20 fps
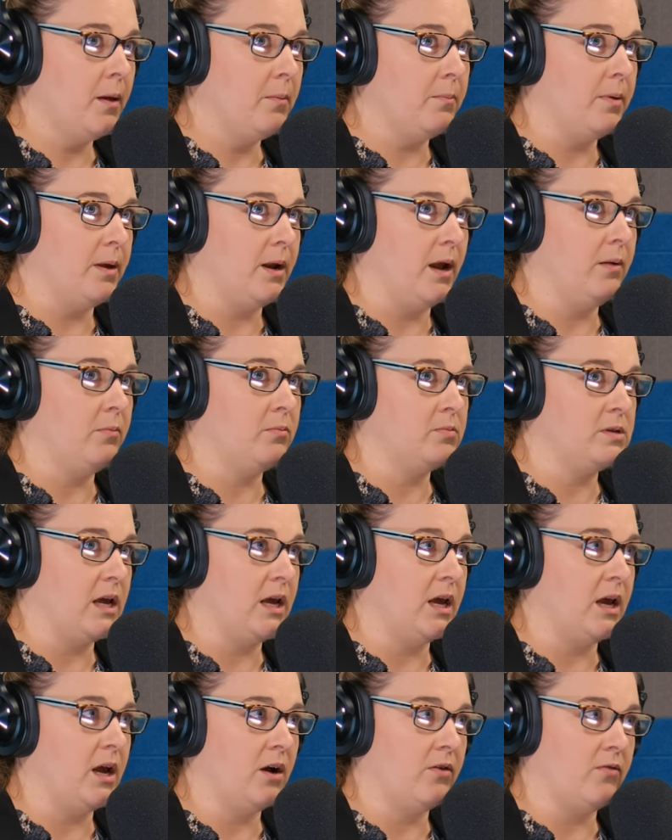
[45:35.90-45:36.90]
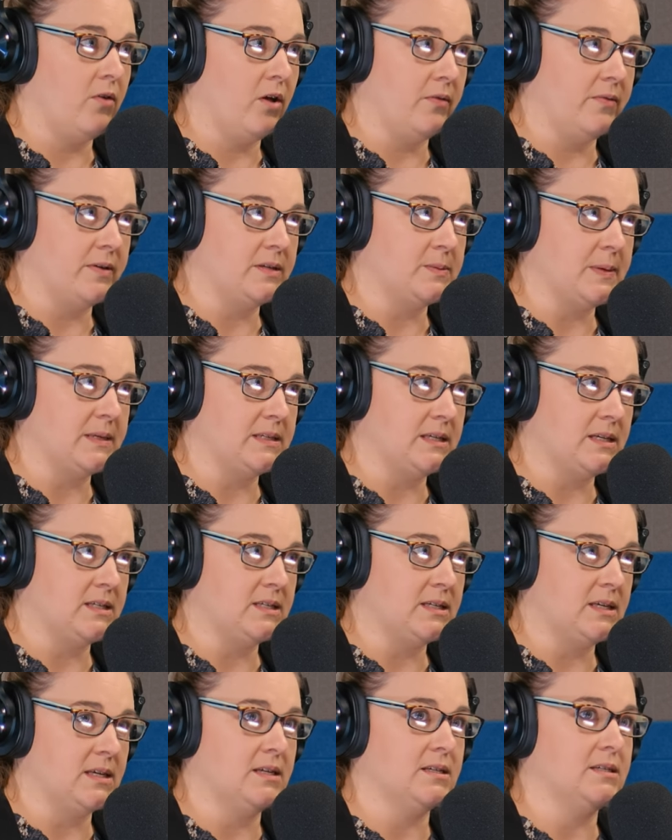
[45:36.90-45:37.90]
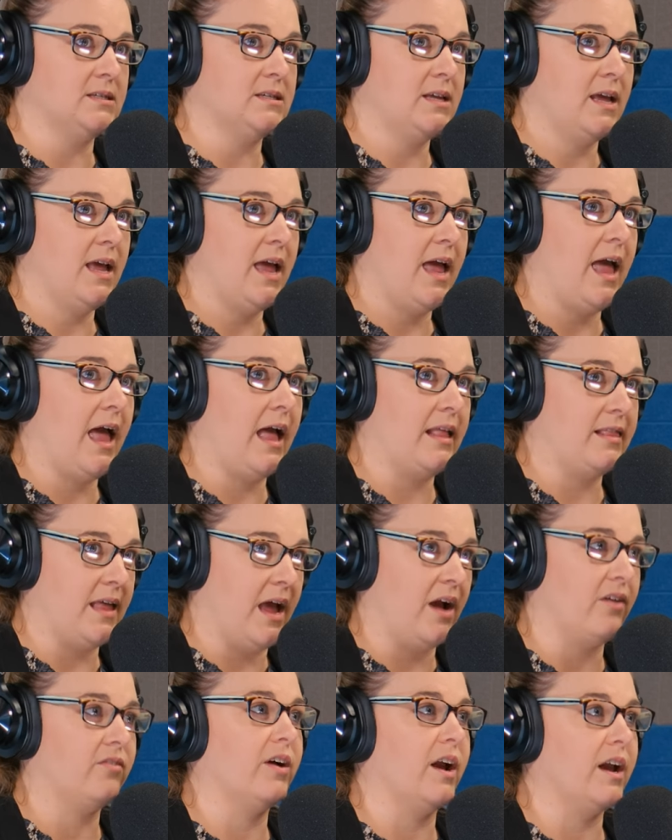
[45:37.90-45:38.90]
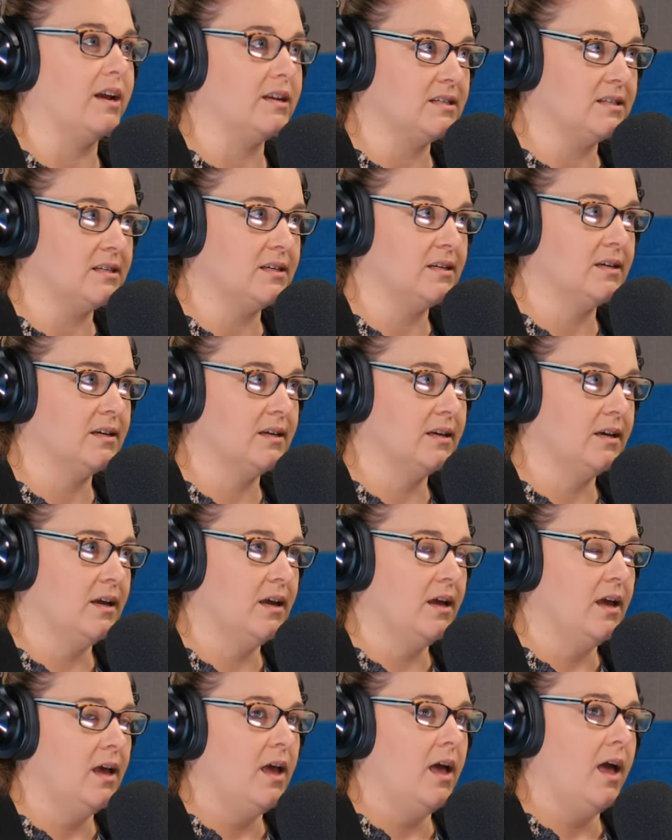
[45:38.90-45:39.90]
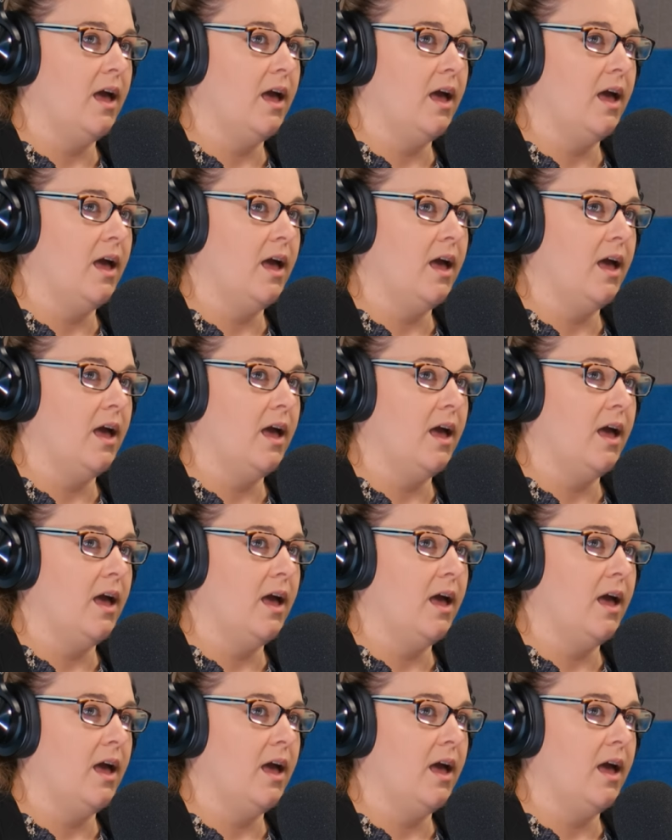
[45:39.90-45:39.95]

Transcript: but I'm taking care of all of his businesses at that rate. Okay.